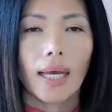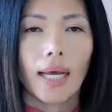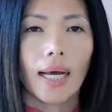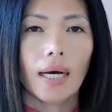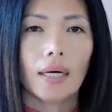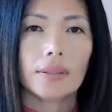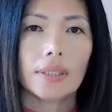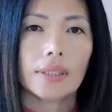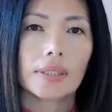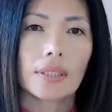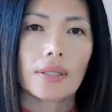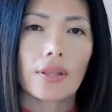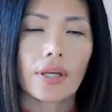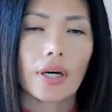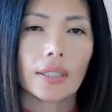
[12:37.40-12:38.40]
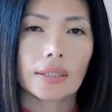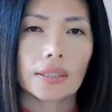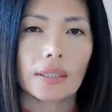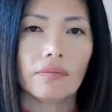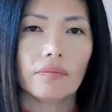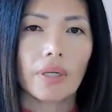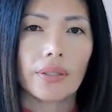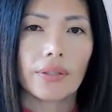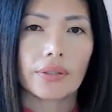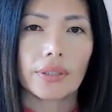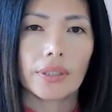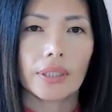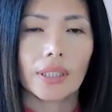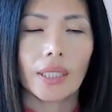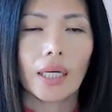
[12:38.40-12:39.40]
How does the thought of
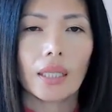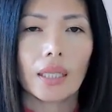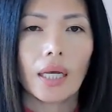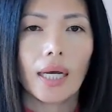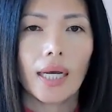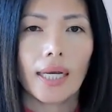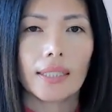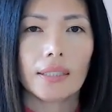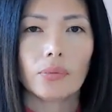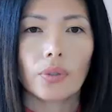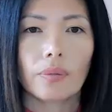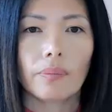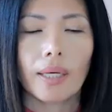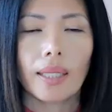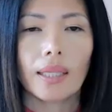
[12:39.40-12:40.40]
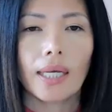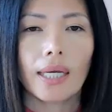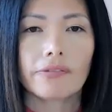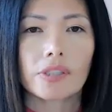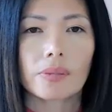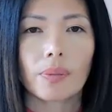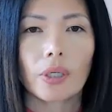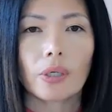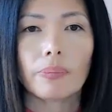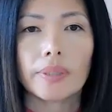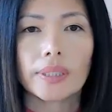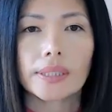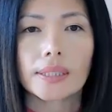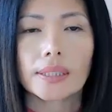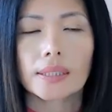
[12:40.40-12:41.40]
motherhood align with my life's
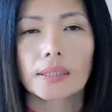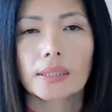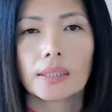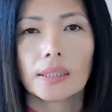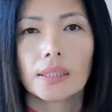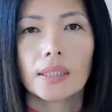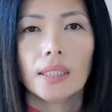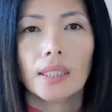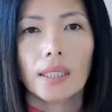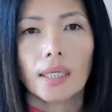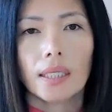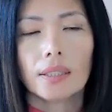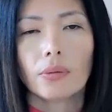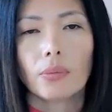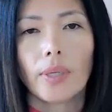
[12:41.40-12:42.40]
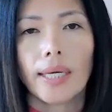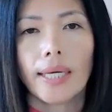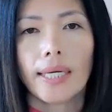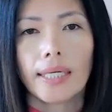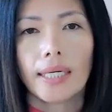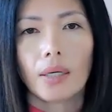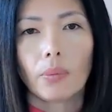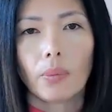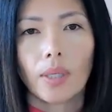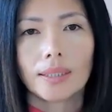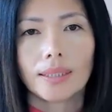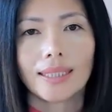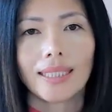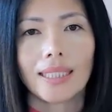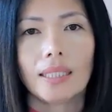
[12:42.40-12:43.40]
purpose and the way I want
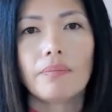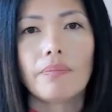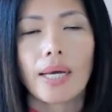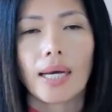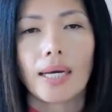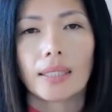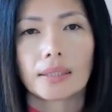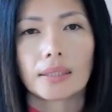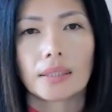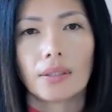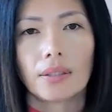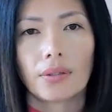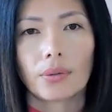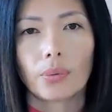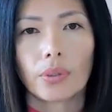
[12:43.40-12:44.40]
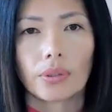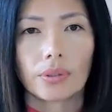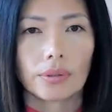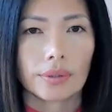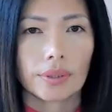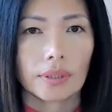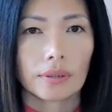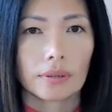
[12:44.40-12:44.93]
to impact the world?